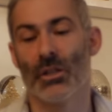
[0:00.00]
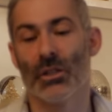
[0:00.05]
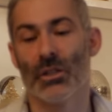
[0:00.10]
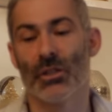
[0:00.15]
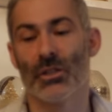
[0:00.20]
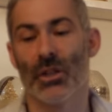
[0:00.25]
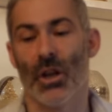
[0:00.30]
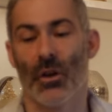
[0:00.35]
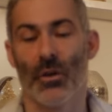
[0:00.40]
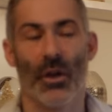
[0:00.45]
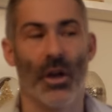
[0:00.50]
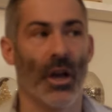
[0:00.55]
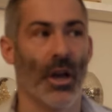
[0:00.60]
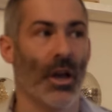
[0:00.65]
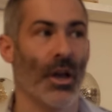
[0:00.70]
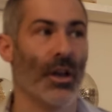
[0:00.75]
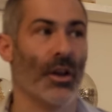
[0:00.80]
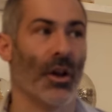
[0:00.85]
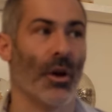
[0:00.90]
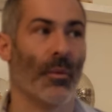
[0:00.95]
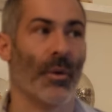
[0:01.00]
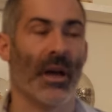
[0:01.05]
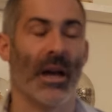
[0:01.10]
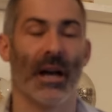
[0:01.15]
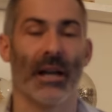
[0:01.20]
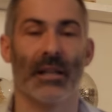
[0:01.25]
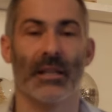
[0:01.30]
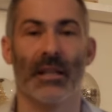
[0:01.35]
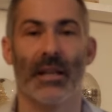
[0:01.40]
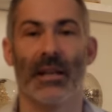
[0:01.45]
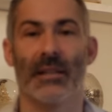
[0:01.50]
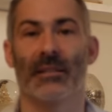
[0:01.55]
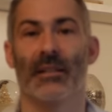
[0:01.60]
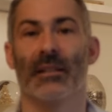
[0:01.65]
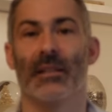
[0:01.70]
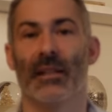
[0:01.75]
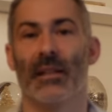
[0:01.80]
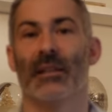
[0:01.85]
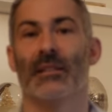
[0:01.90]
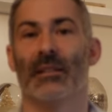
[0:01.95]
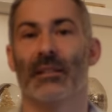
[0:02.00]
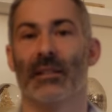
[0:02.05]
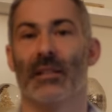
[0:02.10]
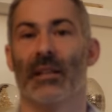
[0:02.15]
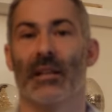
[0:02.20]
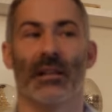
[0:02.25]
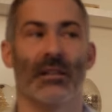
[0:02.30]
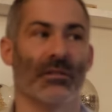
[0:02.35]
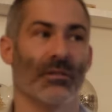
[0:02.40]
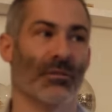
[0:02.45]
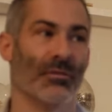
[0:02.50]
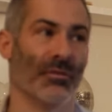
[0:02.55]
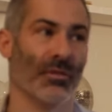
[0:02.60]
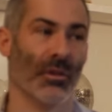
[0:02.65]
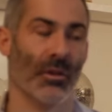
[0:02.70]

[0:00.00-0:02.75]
So, we had years and years and years of